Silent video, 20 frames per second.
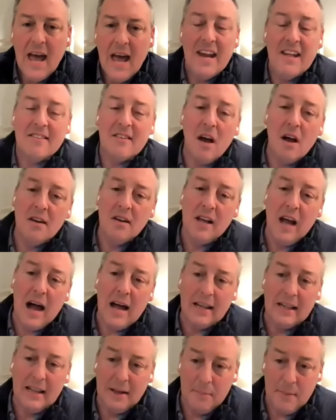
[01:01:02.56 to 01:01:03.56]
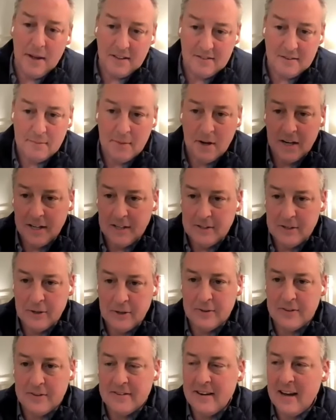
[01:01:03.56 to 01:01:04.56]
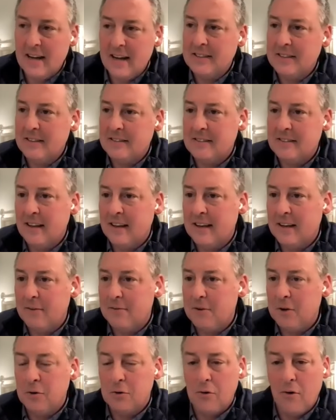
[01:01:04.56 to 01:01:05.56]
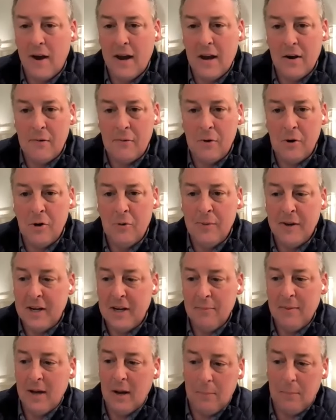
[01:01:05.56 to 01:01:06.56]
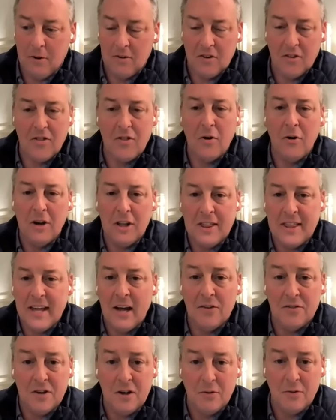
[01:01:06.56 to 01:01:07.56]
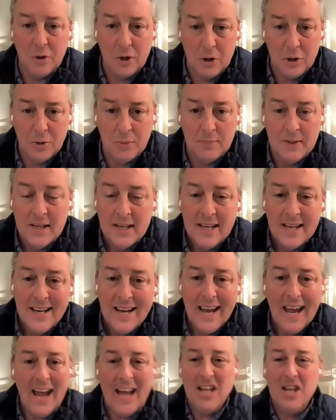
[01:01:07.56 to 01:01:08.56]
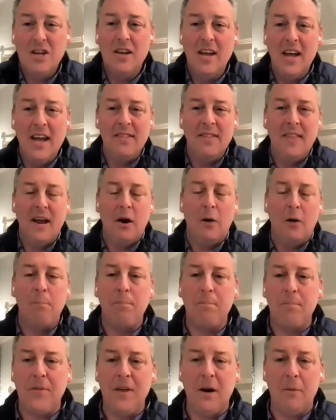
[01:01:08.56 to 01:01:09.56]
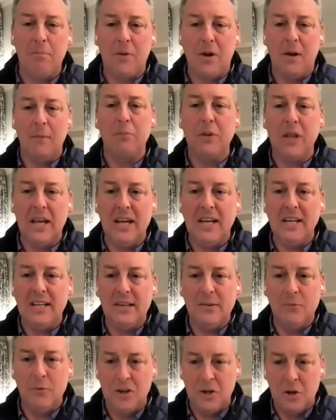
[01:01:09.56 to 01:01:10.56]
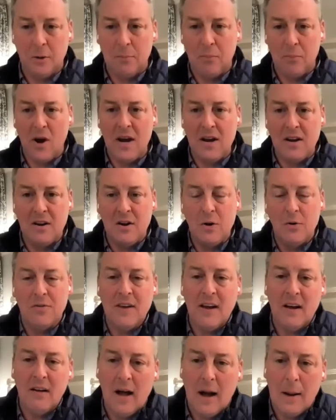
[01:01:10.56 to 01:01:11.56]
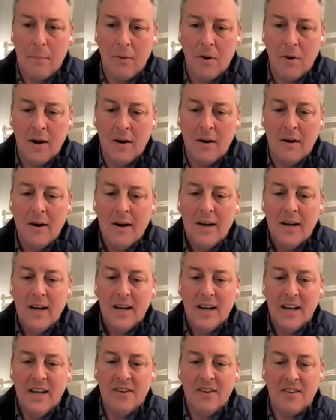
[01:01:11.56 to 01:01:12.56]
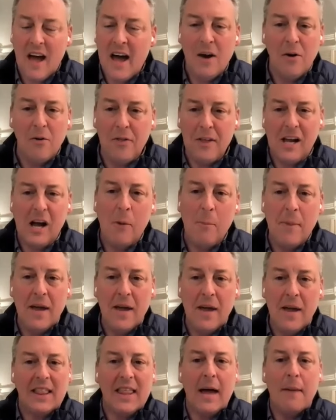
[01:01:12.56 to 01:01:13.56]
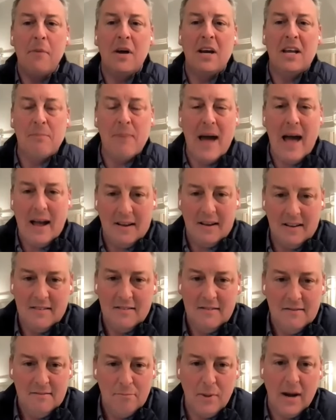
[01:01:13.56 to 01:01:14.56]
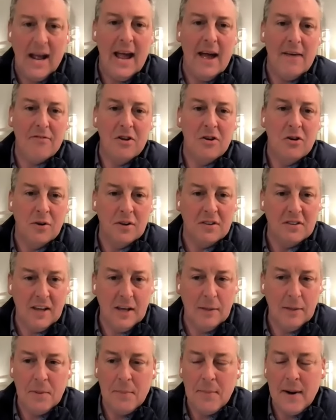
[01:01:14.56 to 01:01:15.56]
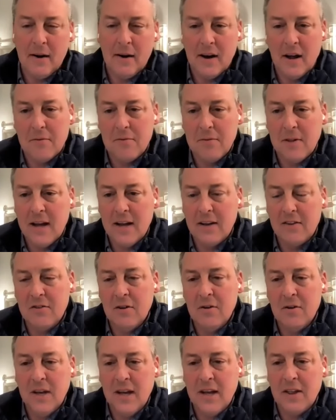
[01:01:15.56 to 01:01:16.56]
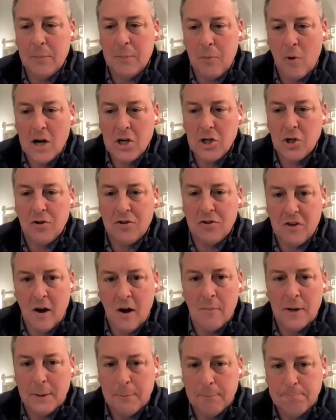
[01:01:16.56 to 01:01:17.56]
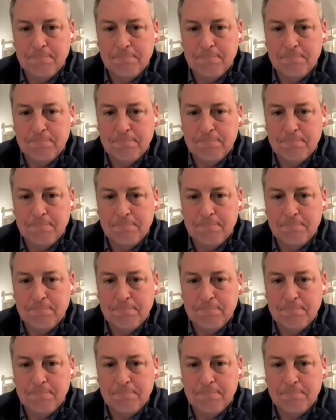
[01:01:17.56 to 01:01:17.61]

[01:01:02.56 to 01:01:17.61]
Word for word: And it's ungodly amounts of money too. It's not just like a few grand a room. It can be upwards yeah. of 30,000 a room. And and their their complaint when you're a branded hotel operator is I don't think I'll get that money back but I have to do it to keep the Marriott flag. So yeah, the pressure is coming.